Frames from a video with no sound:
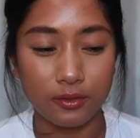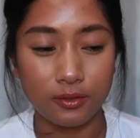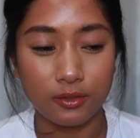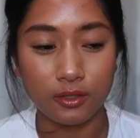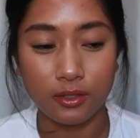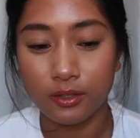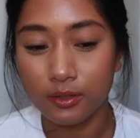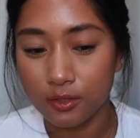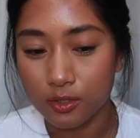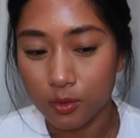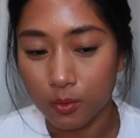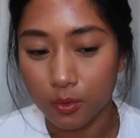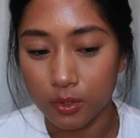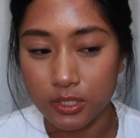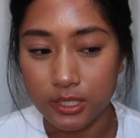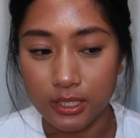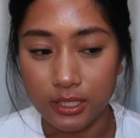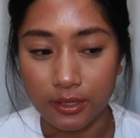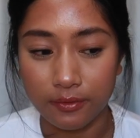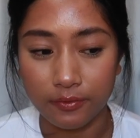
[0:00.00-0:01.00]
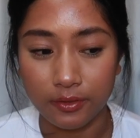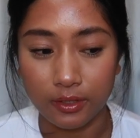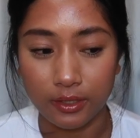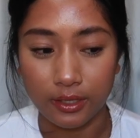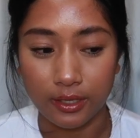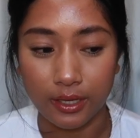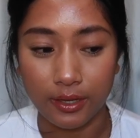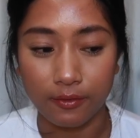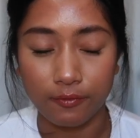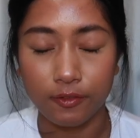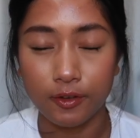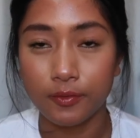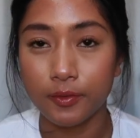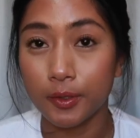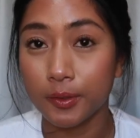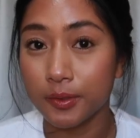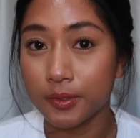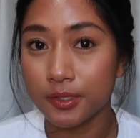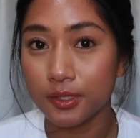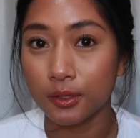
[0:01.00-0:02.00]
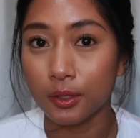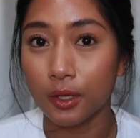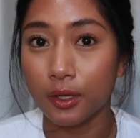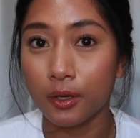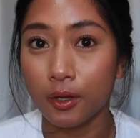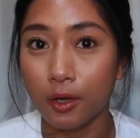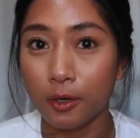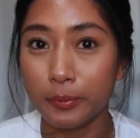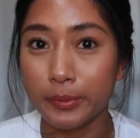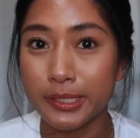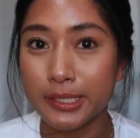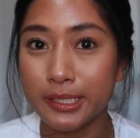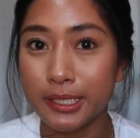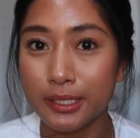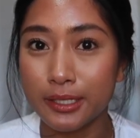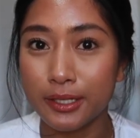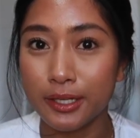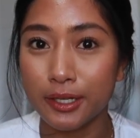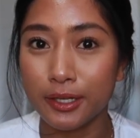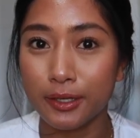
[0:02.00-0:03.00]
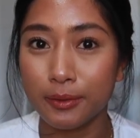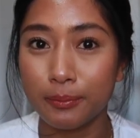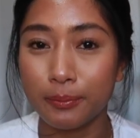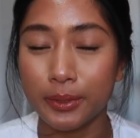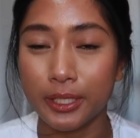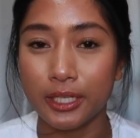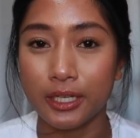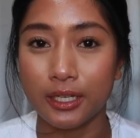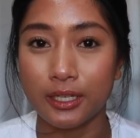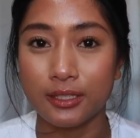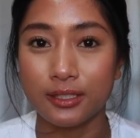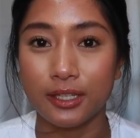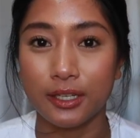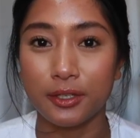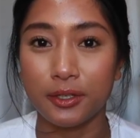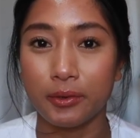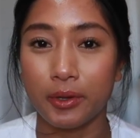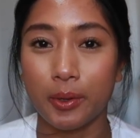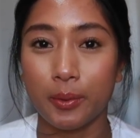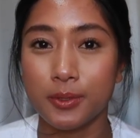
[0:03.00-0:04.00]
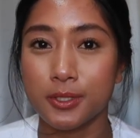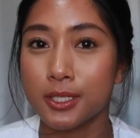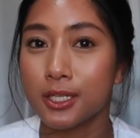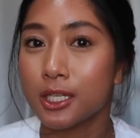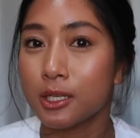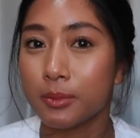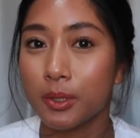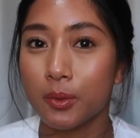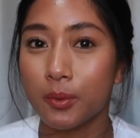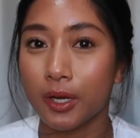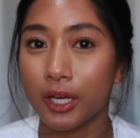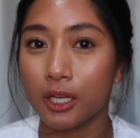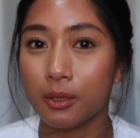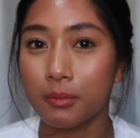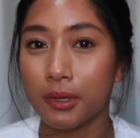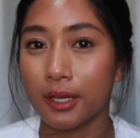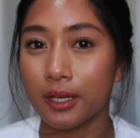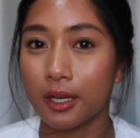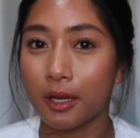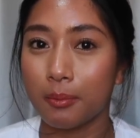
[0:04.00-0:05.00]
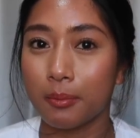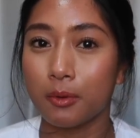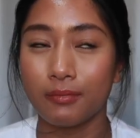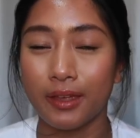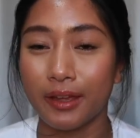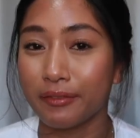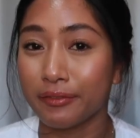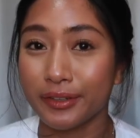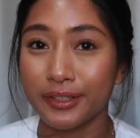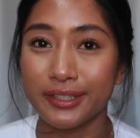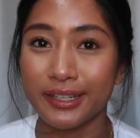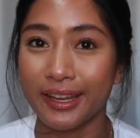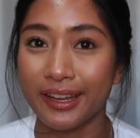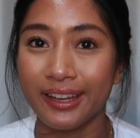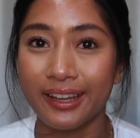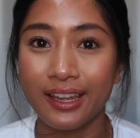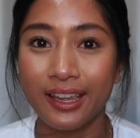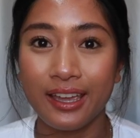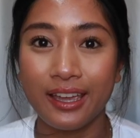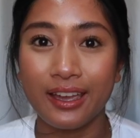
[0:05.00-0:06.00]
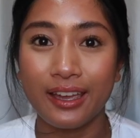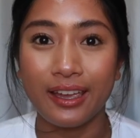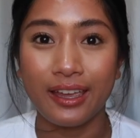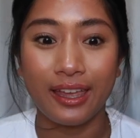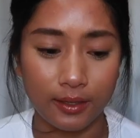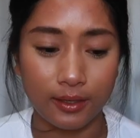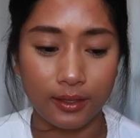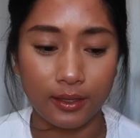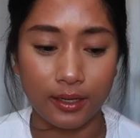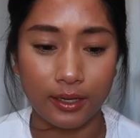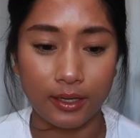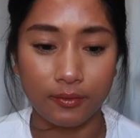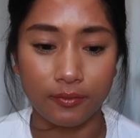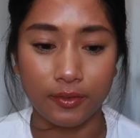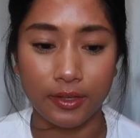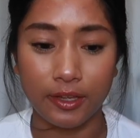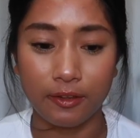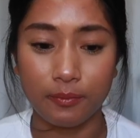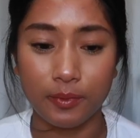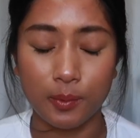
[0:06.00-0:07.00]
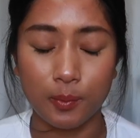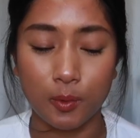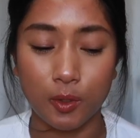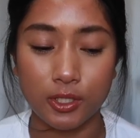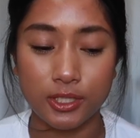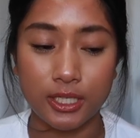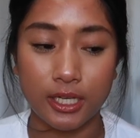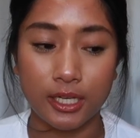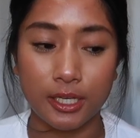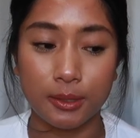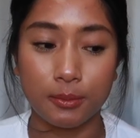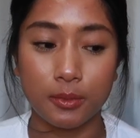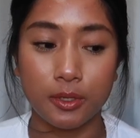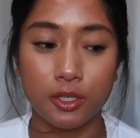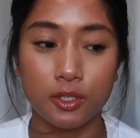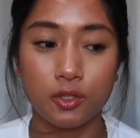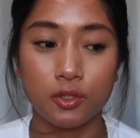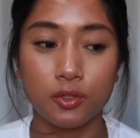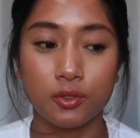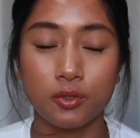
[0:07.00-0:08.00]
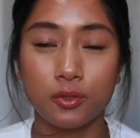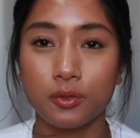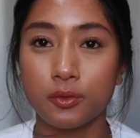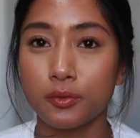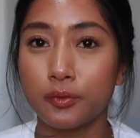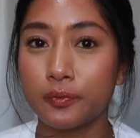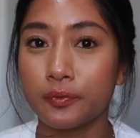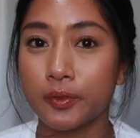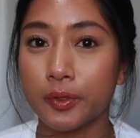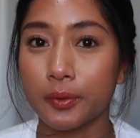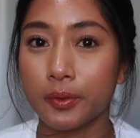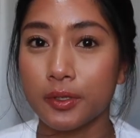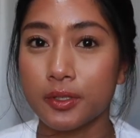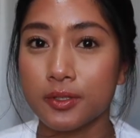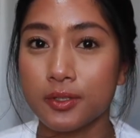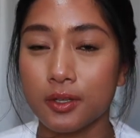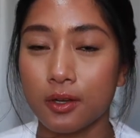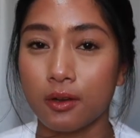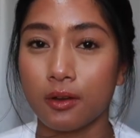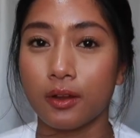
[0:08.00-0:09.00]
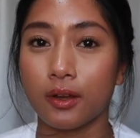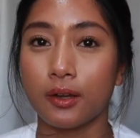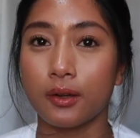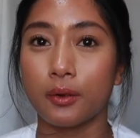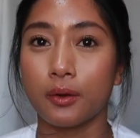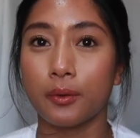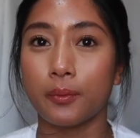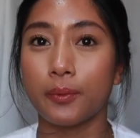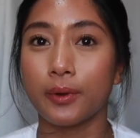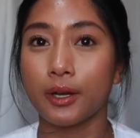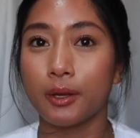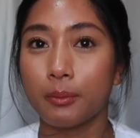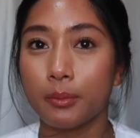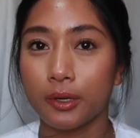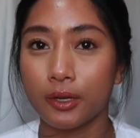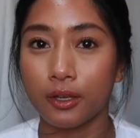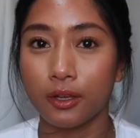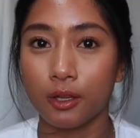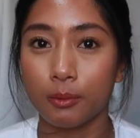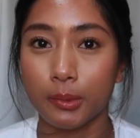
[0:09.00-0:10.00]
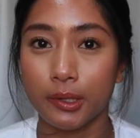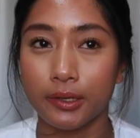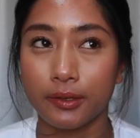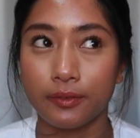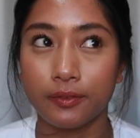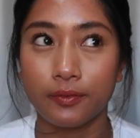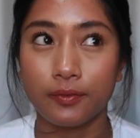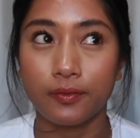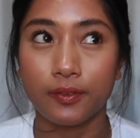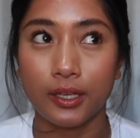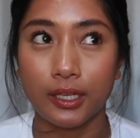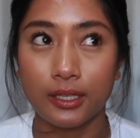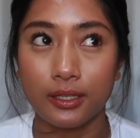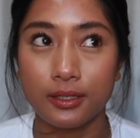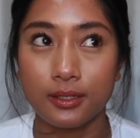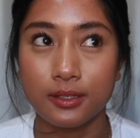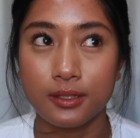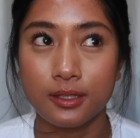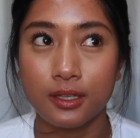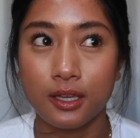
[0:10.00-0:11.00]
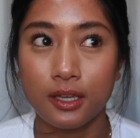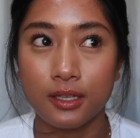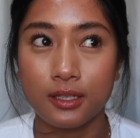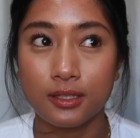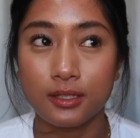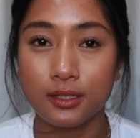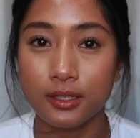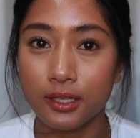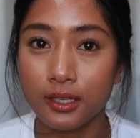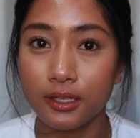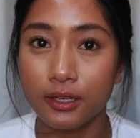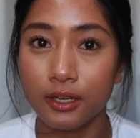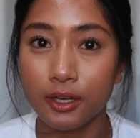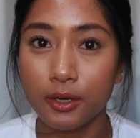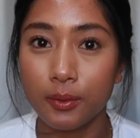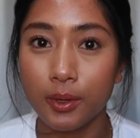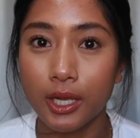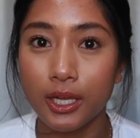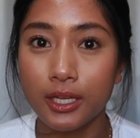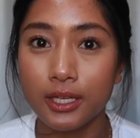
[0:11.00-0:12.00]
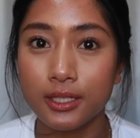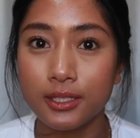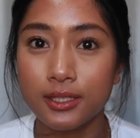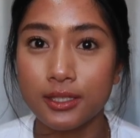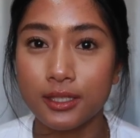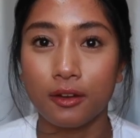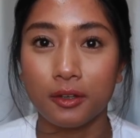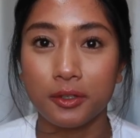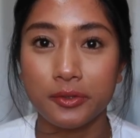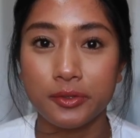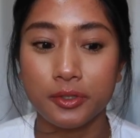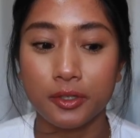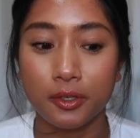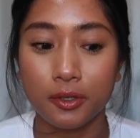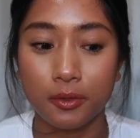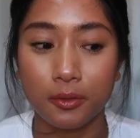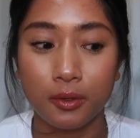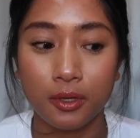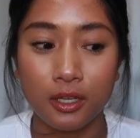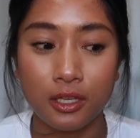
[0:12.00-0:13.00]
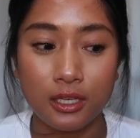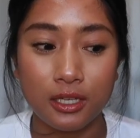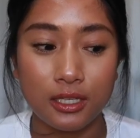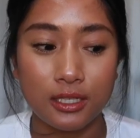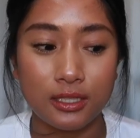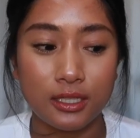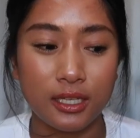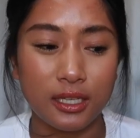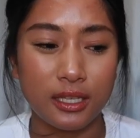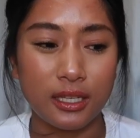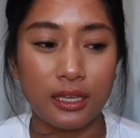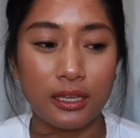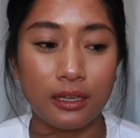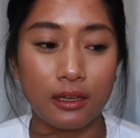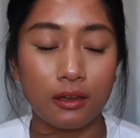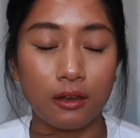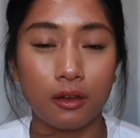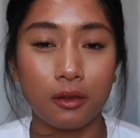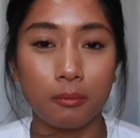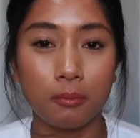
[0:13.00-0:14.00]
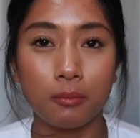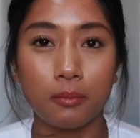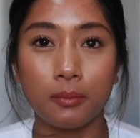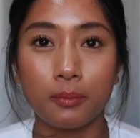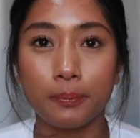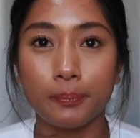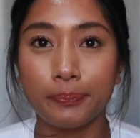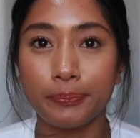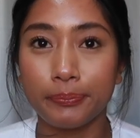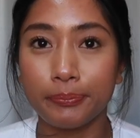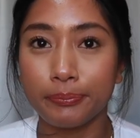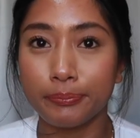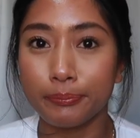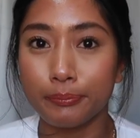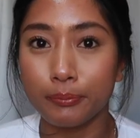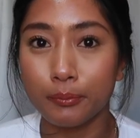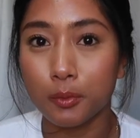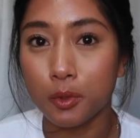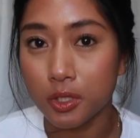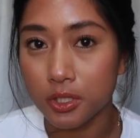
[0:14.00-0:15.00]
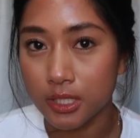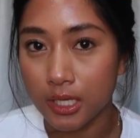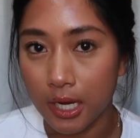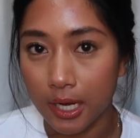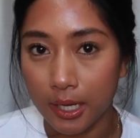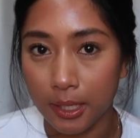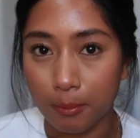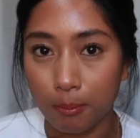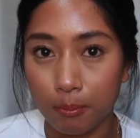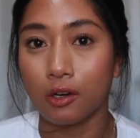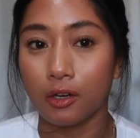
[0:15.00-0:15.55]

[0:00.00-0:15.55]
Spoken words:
During this quarantine, I feel like I've focused a lot on my skincare because I knew I wasn't going to be wearing makeup every day. It kind of gave me more time to focus on what I'm putting on my face skincare wise, and also taking more time